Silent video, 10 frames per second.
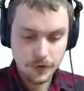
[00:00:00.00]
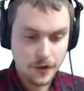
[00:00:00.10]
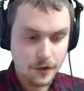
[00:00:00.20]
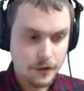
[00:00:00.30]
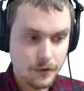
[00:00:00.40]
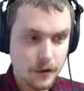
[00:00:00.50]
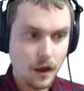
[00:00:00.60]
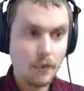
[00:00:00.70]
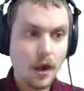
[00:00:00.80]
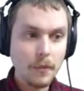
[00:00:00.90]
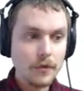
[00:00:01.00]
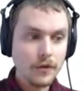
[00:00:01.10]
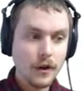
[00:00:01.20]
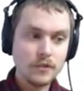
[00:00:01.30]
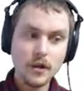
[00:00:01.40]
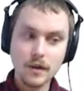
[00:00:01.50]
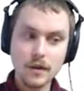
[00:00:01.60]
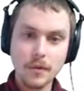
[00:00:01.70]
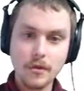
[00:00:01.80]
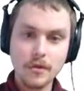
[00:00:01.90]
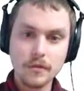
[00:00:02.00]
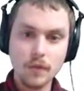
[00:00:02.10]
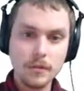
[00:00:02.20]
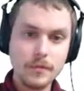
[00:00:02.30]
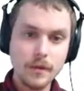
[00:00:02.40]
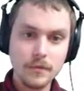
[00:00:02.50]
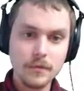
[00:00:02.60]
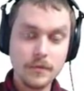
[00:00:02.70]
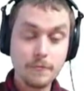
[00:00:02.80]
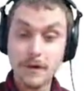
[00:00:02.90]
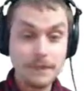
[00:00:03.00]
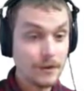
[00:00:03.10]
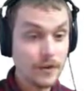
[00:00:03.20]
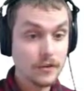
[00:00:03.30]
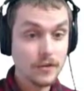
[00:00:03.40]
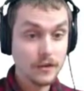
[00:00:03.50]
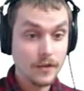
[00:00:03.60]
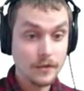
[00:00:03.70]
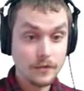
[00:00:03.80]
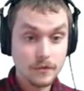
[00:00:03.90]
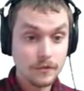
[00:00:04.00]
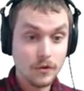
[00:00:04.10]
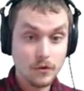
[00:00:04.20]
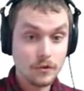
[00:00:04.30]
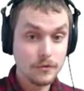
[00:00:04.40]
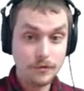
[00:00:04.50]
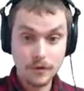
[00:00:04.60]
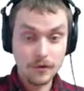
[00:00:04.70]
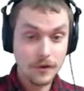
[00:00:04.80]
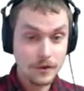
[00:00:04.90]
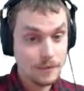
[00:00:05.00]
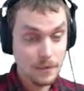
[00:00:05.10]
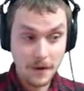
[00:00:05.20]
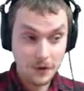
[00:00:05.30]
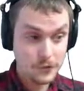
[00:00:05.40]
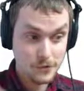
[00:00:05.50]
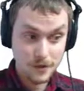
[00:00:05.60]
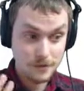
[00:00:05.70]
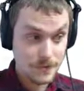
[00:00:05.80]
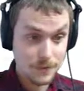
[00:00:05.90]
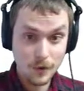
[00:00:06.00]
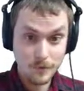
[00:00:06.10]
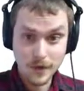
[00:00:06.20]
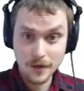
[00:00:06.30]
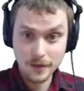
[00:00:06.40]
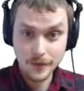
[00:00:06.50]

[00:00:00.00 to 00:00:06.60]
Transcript: And I, I'm all t- I'm talking about this web development stuff, but I've never actually done this. This is all theory. I'm a PowerShell guy. I'm not a web guy.